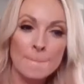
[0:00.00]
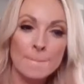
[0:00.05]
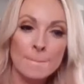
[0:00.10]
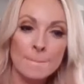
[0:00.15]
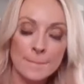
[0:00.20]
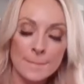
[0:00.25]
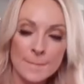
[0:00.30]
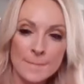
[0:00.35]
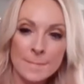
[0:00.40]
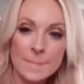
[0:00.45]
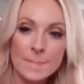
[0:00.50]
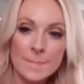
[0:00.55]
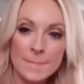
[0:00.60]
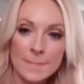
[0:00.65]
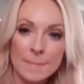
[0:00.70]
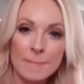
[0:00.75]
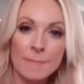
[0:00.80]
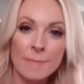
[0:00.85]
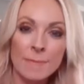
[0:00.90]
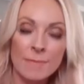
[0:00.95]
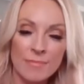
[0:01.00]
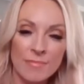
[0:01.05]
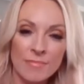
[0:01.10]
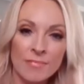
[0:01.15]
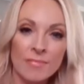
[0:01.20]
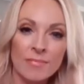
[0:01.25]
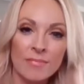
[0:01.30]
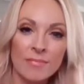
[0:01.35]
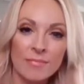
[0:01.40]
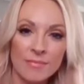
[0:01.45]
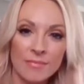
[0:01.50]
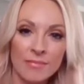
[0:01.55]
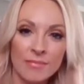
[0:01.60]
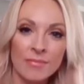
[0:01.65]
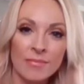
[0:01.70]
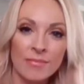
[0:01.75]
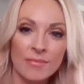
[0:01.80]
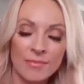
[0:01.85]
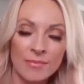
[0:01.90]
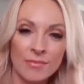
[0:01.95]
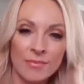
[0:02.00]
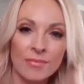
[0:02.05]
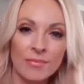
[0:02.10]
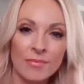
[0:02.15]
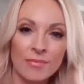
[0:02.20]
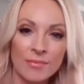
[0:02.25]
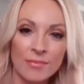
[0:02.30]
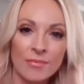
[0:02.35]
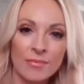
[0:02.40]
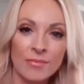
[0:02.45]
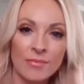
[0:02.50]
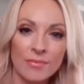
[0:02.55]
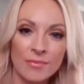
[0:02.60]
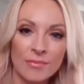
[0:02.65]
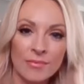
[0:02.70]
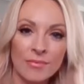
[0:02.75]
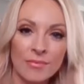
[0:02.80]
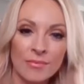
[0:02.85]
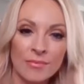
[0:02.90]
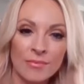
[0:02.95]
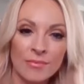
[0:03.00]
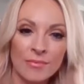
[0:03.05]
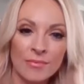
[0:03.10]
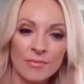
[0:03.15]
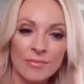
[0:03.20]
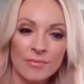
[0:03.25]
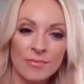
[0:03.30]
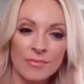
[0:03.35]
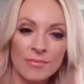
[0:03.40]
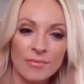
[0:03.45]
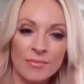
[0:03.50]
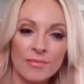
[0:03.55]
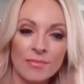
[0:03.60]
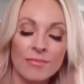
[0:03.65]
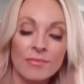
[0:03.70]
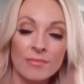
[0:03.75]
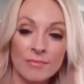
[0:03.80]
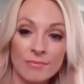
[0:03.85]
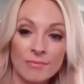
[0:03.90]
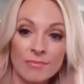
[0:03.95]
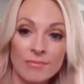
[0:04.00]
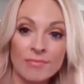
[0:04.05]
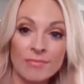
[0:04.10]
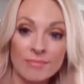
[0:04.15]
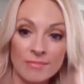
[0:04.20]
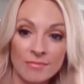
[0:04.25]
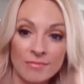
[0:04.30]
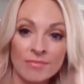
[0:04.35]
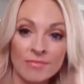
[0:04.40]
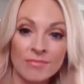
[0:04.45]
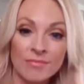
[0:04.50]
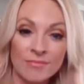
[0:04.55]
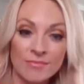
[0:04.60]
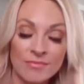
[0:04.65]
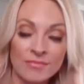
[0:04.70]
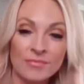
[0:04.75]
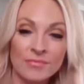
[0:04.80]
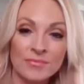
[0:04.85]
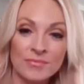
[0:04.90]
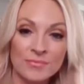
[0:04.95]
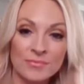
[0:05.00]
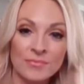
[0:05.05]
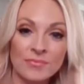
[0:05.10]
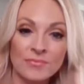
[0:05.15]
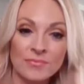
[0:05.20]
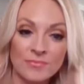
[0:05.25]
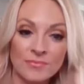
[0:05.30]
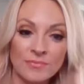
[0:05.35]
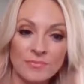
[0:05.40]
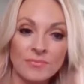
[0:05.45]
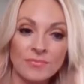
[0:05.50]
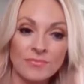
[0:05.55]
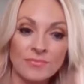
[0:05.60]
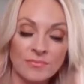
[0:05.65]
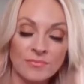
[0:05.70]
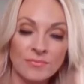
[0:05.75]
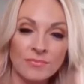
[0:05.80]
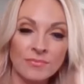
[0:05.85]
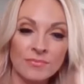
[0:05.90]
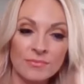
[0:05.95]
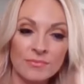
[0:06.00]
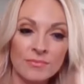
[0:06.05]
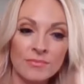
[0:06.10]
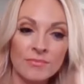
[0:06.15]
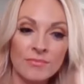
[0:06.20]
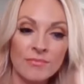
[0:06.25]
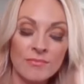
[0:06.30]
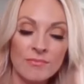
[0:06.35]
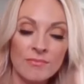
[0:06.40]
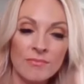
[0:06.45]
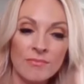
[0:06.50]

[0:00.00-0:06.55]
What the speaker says: [no speech]